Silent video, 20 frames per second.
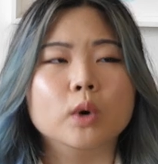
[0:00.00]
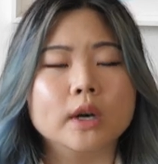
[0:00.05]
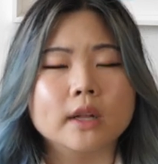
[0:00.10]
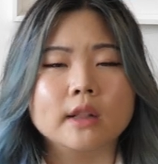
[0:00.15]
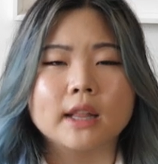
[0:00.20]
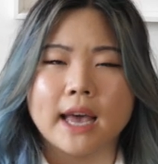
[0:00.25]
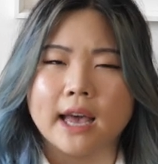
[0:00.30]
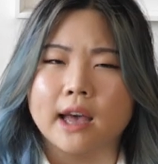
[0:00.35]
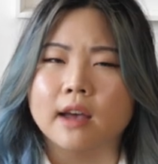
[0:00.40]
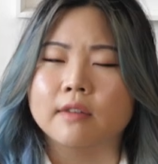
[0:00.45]

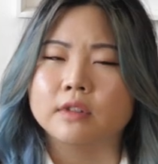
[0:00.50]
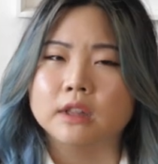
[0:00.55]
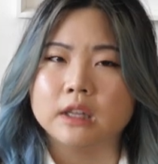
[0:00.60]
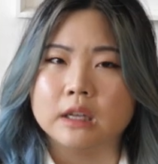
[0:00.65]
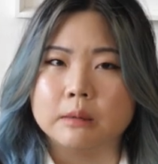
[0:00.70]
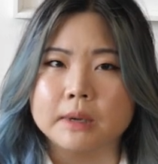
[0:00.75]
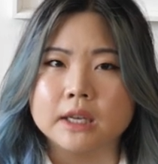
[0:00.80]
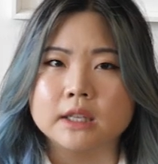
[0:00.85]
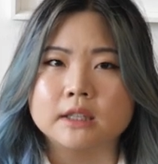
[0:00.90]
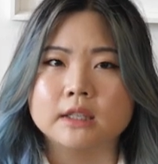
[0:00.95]
will have
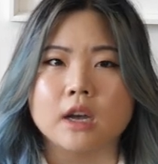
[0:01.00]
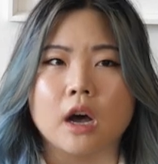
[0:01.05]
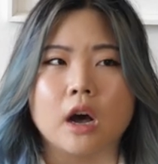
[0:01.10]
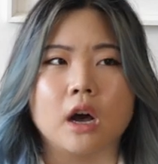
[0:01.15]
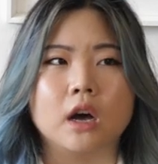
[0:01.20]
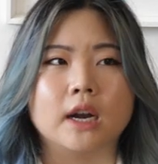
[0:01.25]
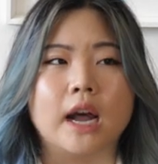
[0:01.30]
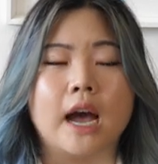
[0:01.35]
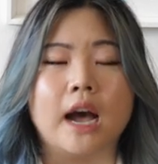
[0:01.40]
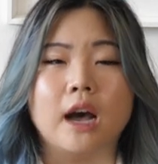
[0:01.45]
limits
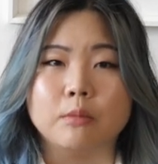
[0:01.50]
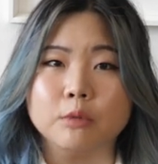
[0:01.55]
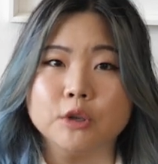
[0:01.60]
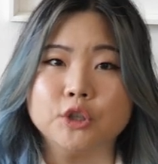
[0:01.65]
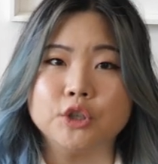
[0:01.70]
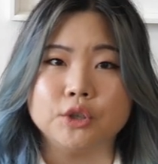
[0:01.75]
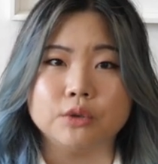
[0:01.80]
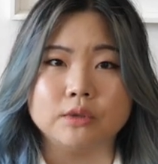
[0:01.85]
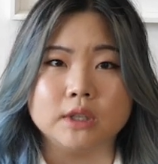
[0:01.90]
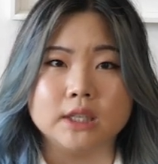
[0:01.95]
on how
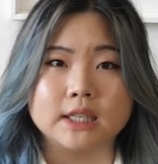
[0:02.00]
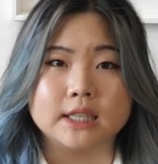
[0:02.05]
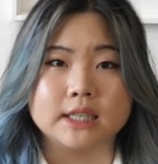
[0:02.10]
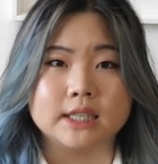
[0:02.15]
much you need